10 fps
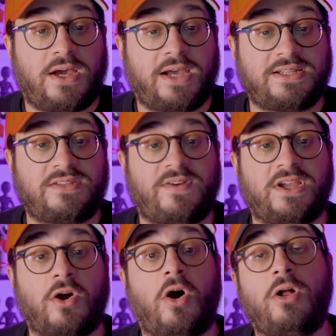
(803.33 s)

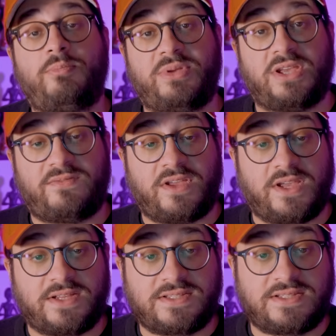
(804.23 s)
Identifying all
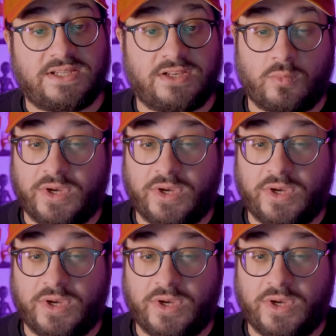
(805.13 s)
PFAS in